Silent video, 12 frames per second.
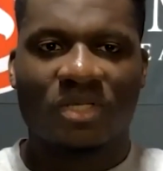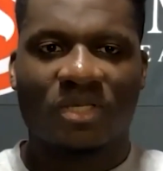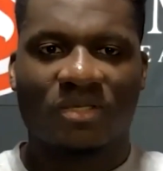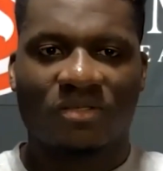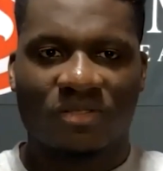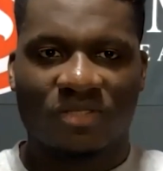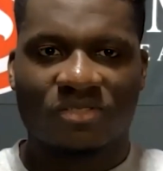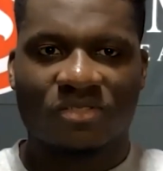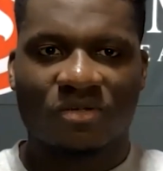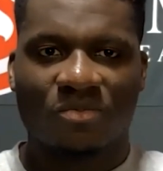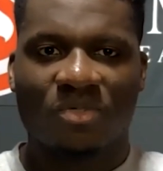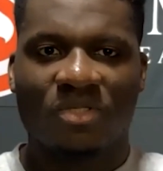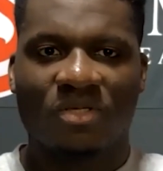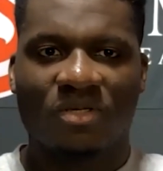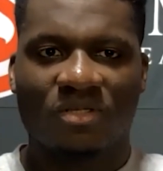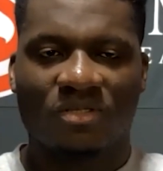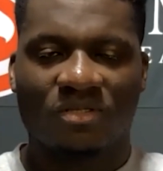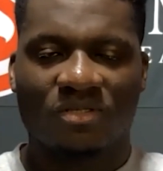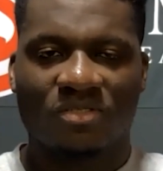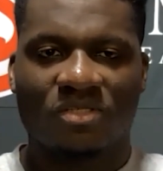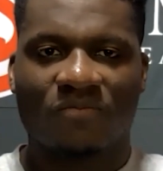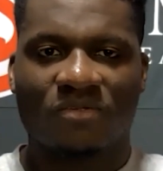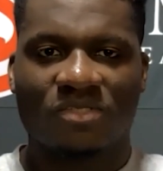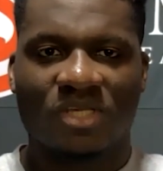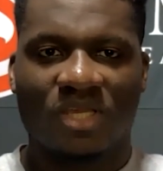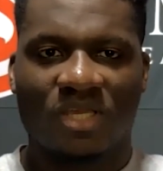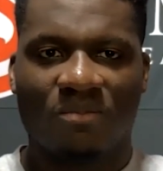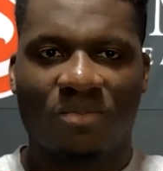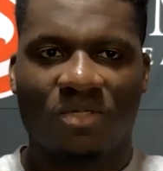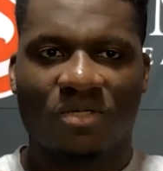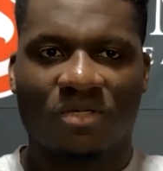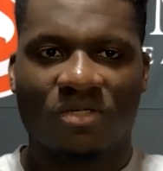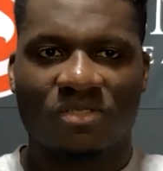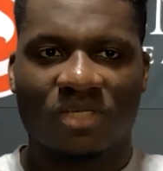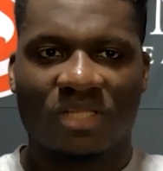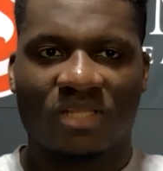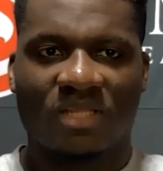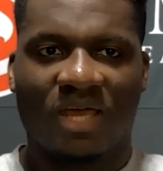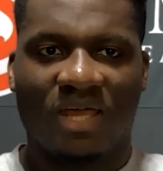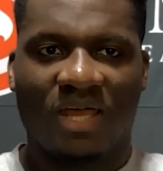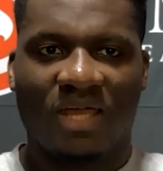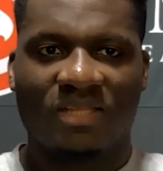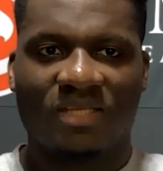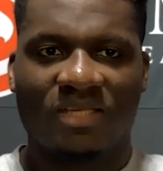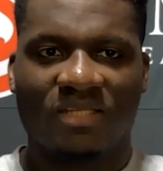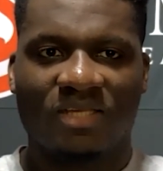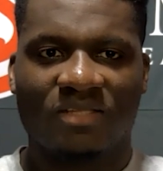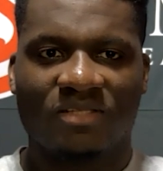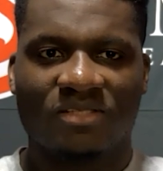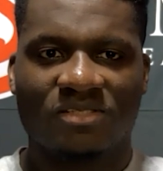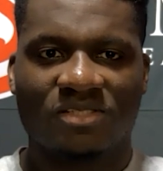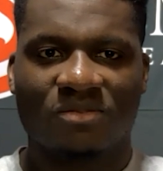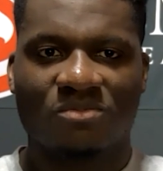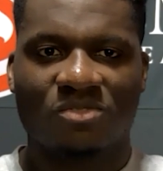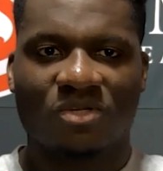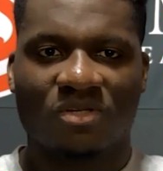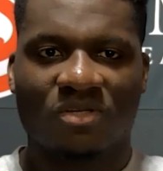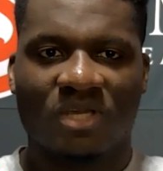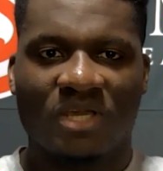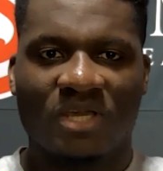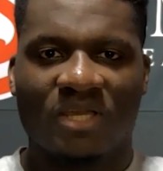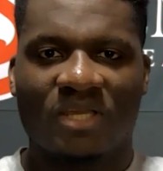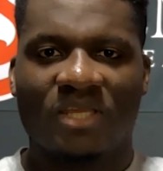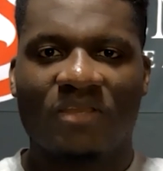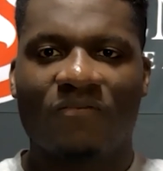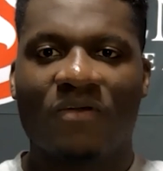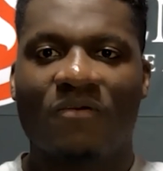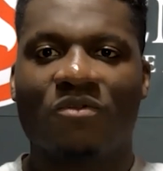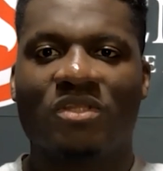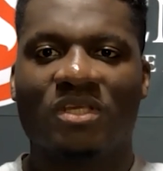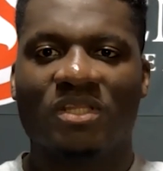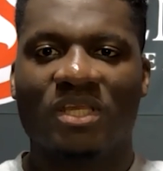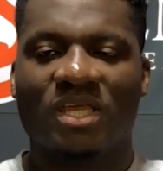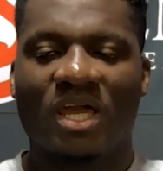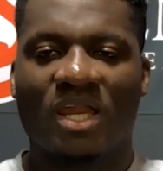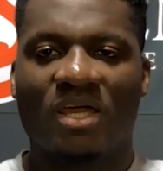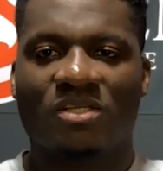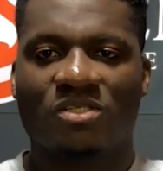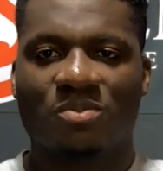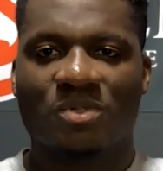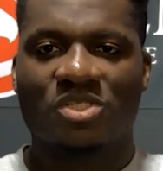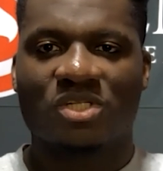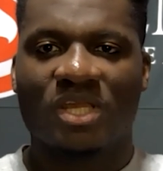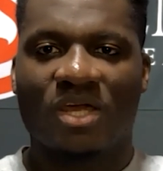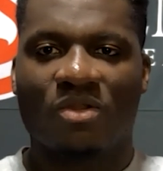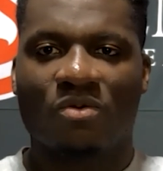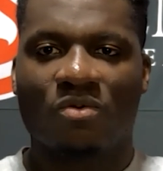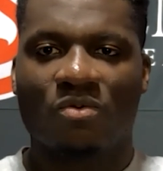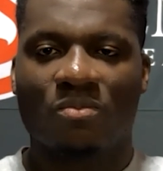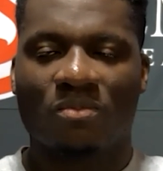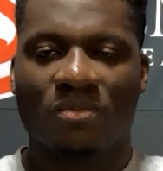like, this is going to be the toughest game, because I think that this team's going to give everything they got, especially at home.